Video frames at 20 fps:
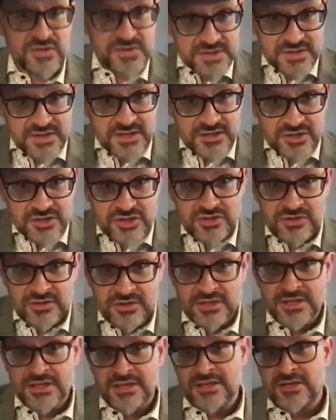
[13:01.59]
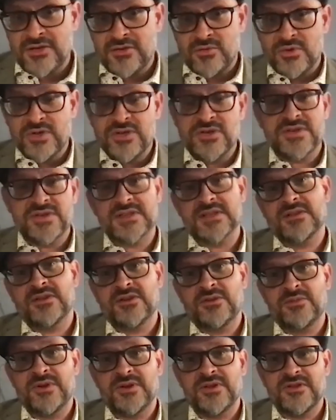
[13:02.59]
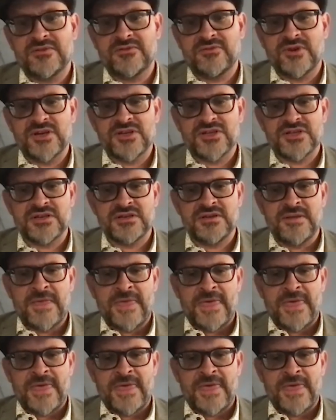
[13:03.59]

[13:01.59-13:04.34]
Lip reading: So that should reduce a little bit of the friction.